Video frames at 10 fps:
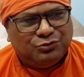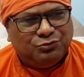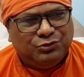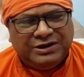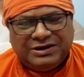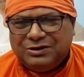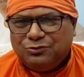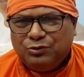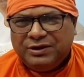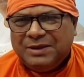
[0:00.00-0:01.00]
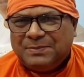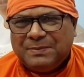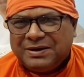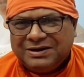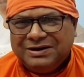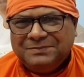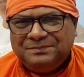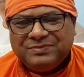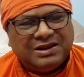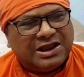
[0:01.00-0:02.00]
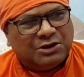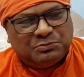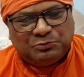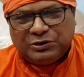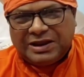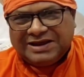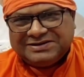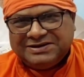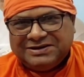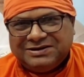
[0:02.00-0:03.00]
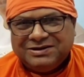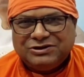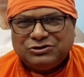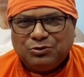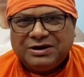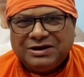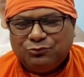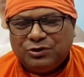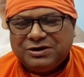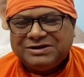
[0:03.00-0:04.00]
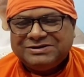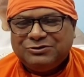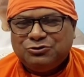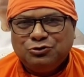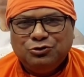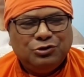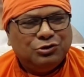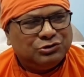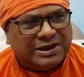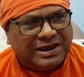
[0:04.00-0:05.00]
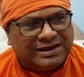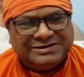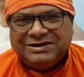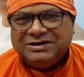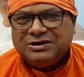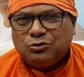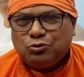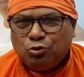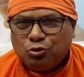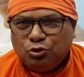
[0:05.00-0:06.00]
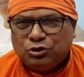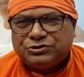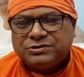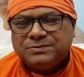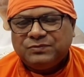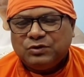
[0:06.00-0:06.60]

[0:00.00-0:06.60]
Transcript: we keep a metal and we put acid. So what does it do? The acid corrodes